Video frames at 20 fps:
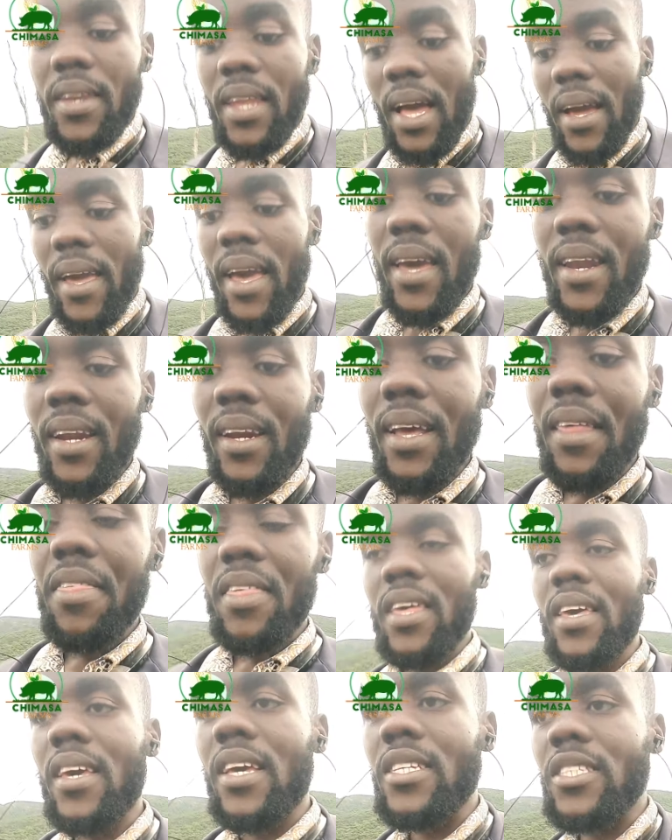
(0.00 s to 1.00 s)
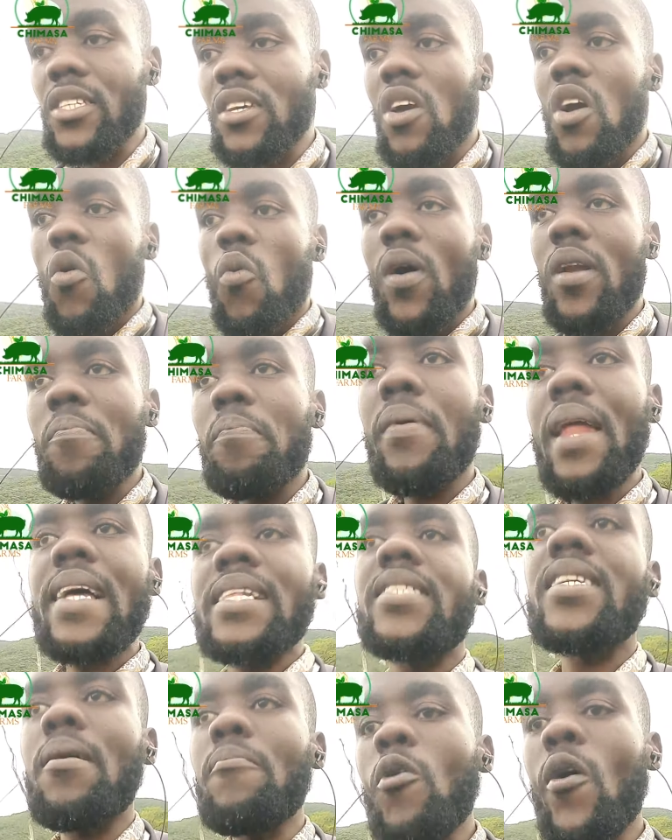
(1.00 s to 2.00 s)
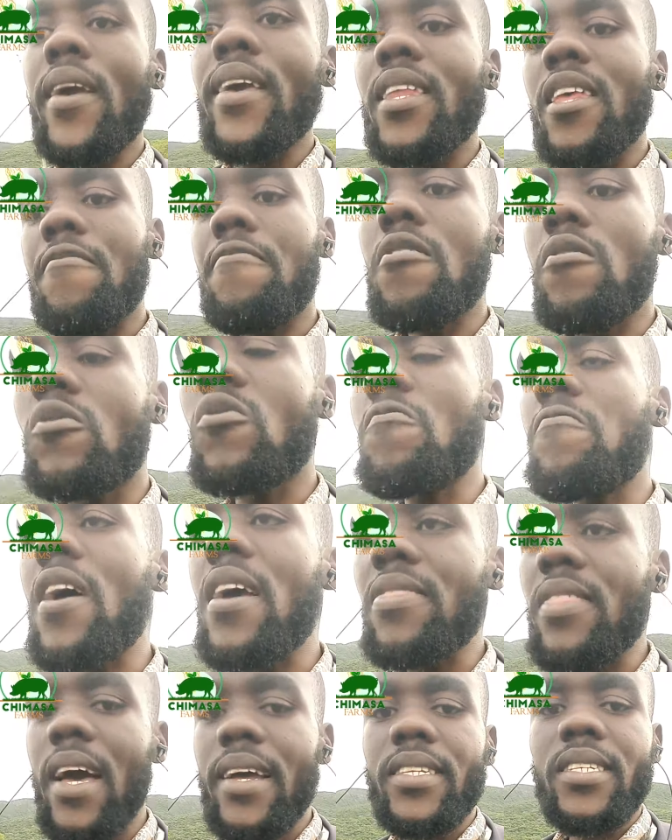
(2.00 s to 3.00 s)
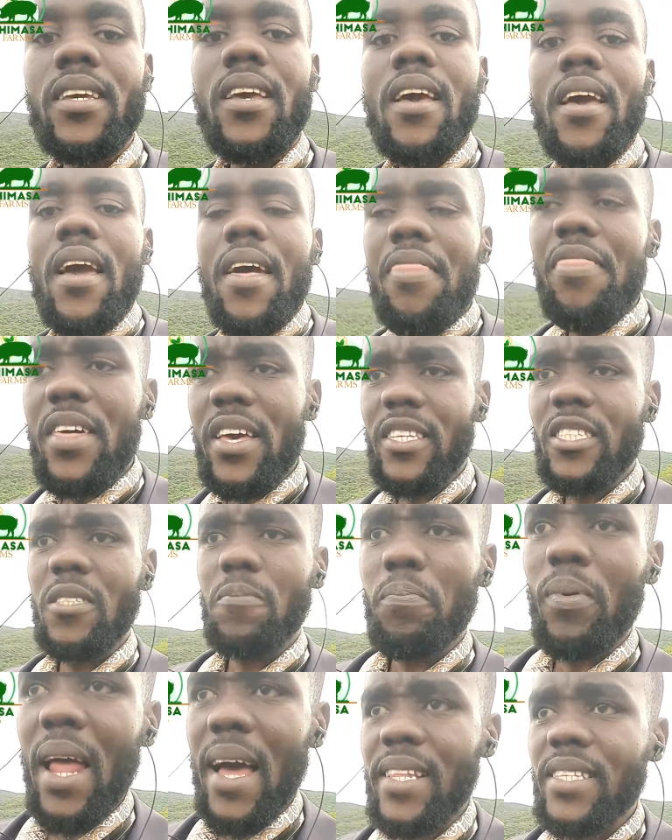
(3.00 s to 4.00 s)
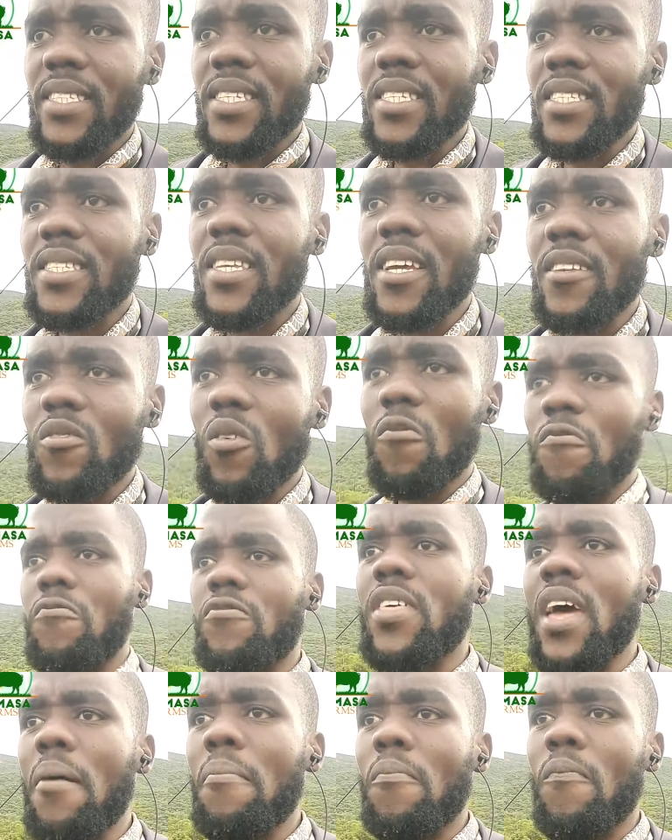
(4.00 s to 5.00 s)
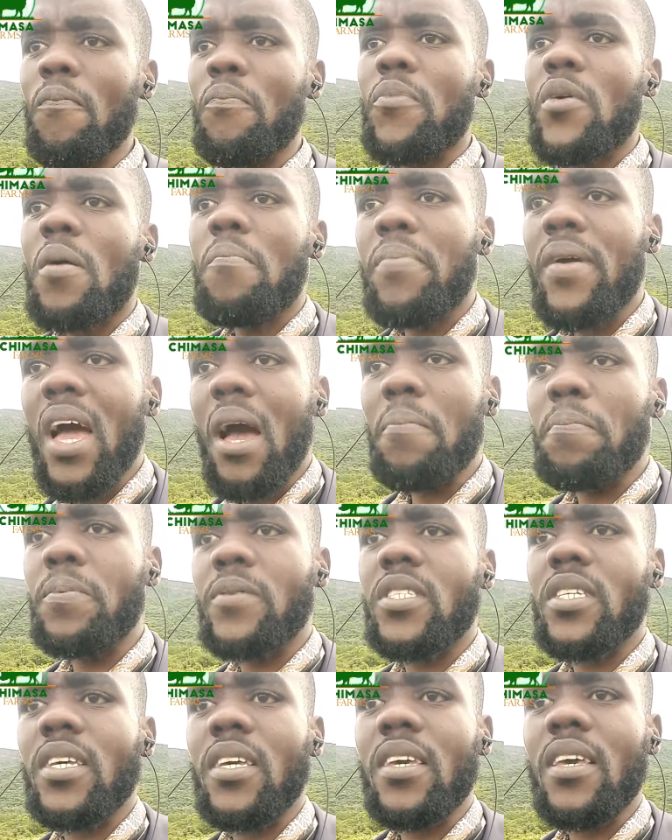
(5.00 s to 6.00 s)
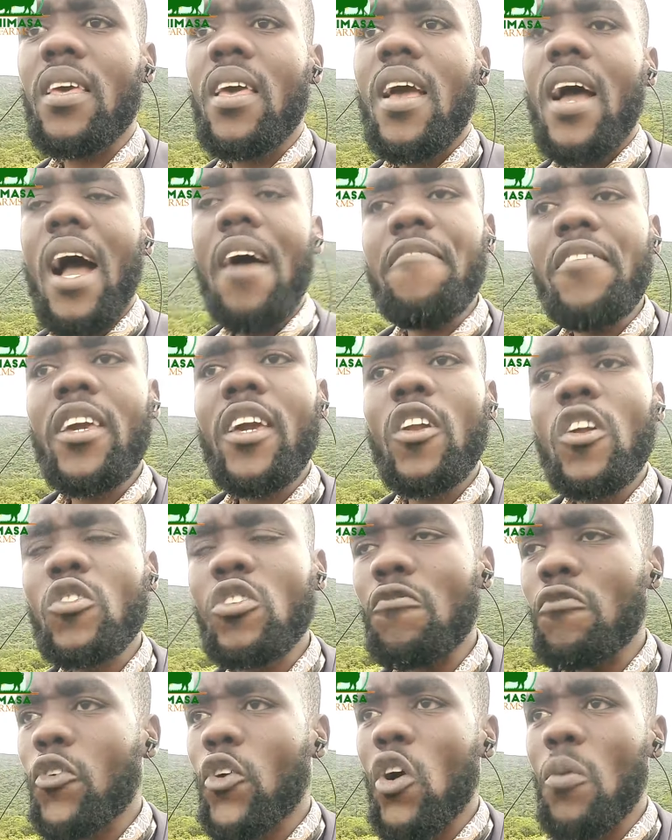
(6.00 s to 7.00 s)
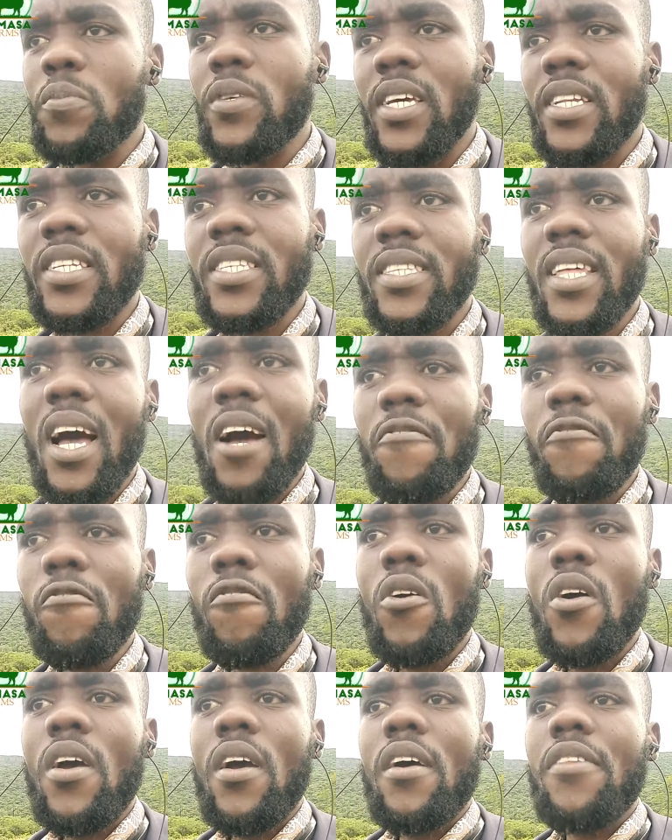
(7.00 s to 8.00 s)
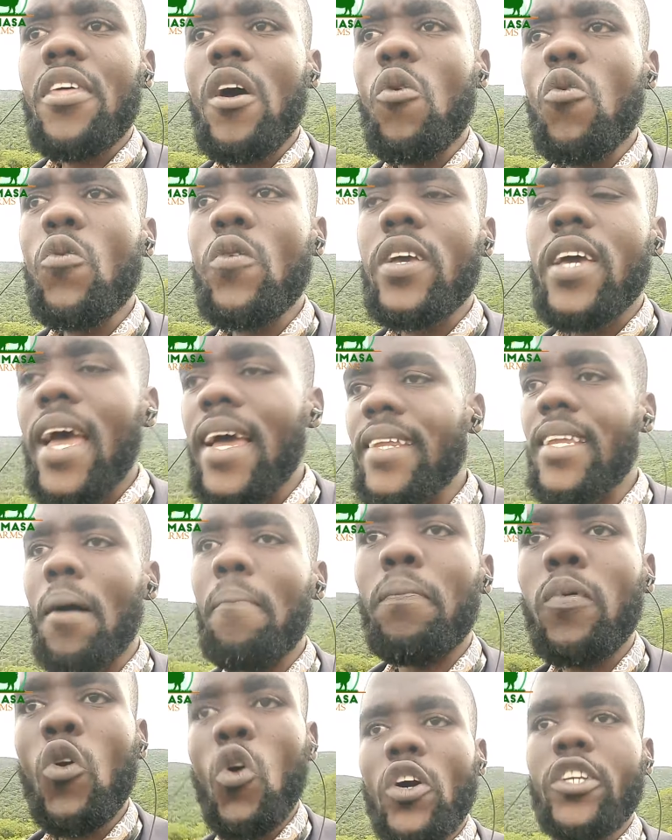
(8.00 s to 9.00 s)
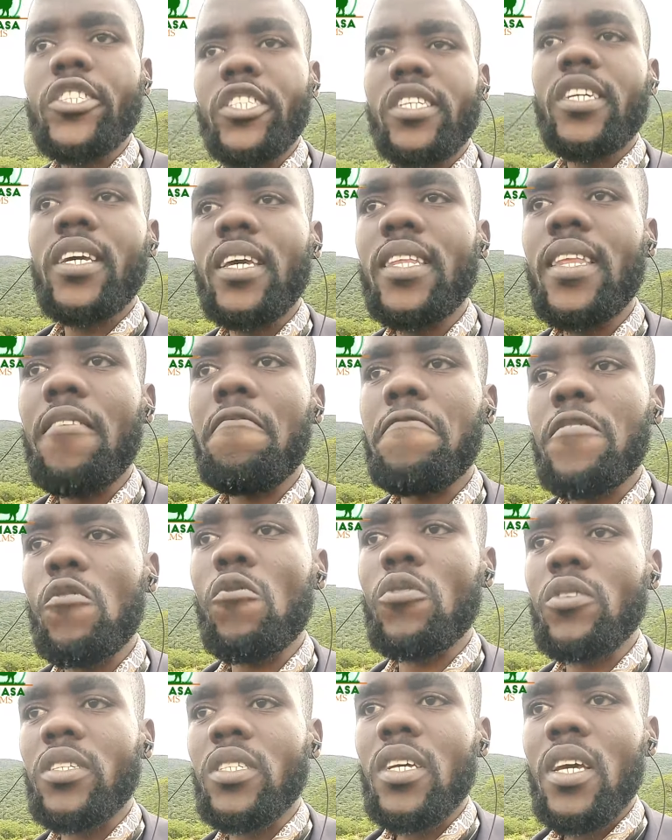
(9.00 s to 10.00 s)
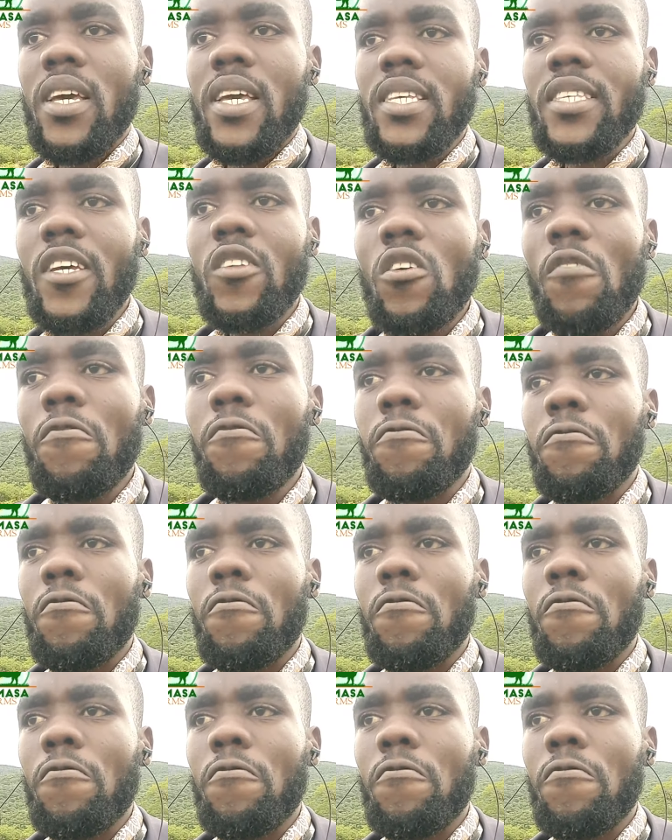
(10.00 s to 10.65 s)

again, another thing is when plants are more in a field, you find that these plants, instead of them perhaps having a lot of cobs and stuff, they will end up lodging in a field instead of,